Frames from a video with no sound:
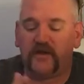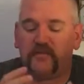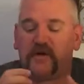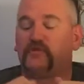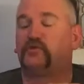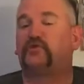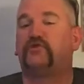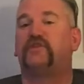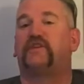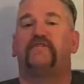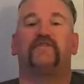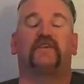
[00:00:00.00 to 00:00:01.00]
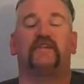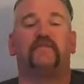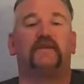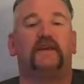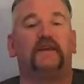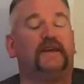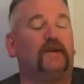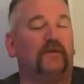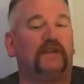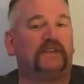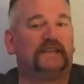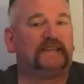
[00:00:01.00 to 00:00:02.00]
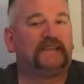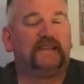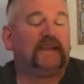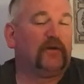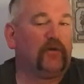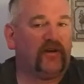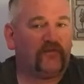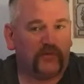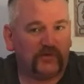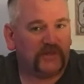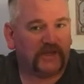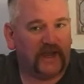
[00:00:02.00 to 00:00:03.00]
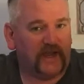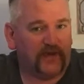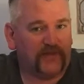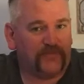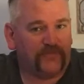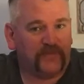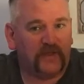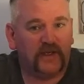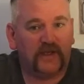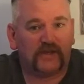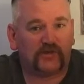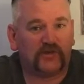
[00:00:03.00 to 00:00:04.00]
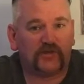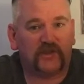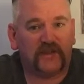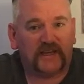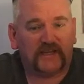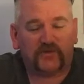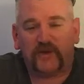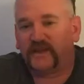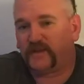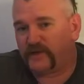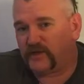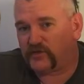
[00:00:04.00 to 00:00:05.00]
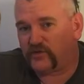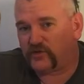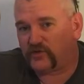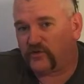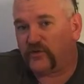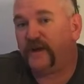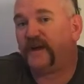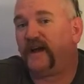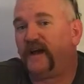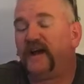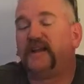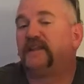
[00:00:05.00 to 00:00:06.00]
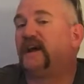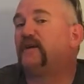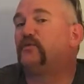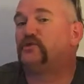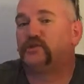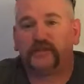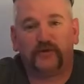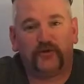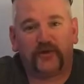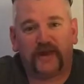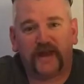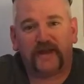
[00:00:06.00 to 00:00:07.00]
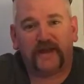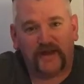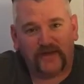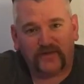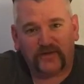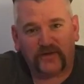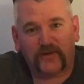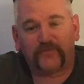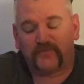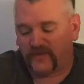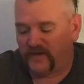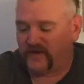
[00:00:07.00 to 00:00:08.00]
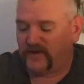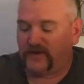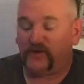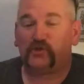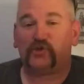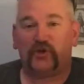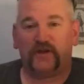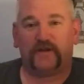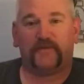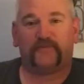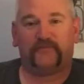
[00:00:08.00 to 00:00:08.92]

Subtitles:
but I'm sure you can forgive me when you see what I've put together. So enjoy the next 20 minutes or so, and I will see you again after. Enjoy.